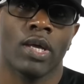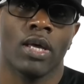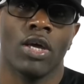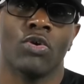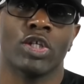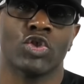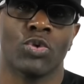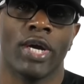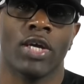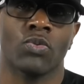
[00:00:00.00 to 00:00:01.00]
here at
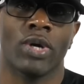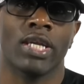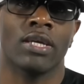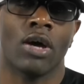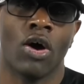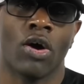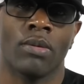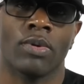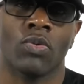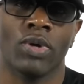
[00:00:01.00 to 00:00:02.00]
Trained, Ready, and
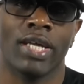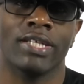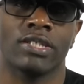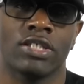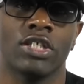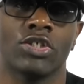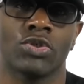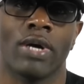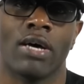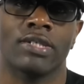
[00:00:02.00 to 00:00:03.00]
Armed, we're going to teach
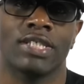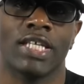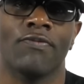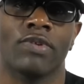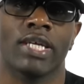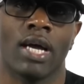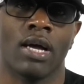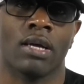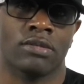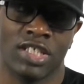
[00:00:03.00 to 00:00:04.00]
you how to safely
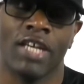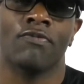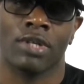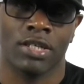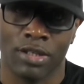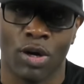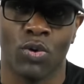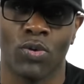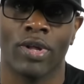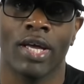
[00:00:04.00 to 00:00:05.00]

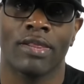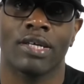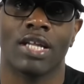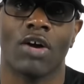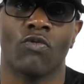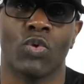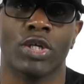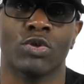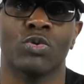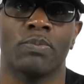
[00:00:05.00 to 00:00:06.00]
load the Glock
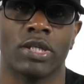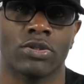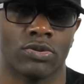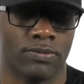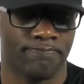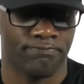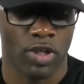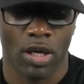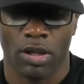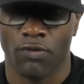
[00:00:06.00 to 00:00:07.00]
42 pistol.
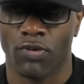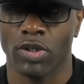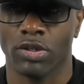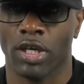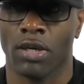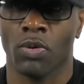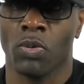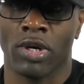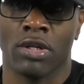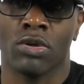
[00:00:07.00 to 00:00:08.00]
The first thing we
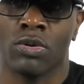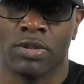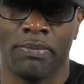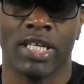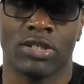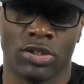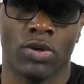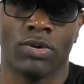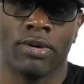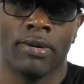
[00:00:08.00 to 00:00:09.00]
want to do is make
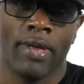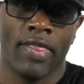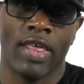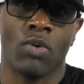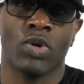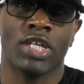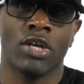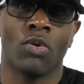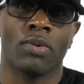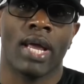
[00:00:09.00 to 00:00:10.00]
certain that we
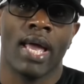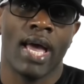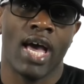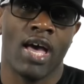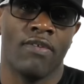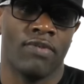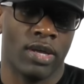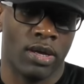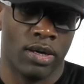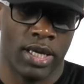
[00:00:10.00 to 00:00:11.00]
don't have
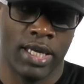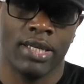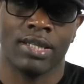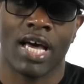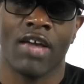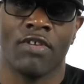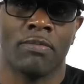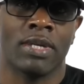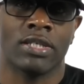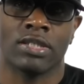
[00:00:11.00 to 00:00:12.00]
any live
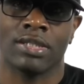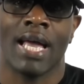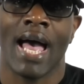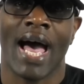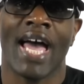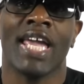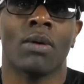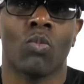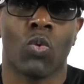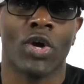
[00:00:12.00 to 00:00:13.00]
ammunition. I
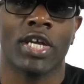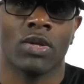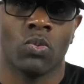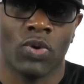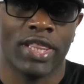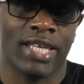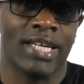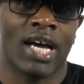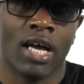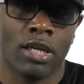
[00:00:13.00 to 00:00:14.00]
am working with
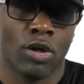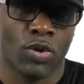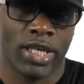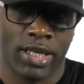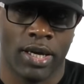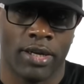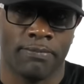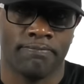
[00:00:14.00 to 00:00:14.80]
an unloaded gun.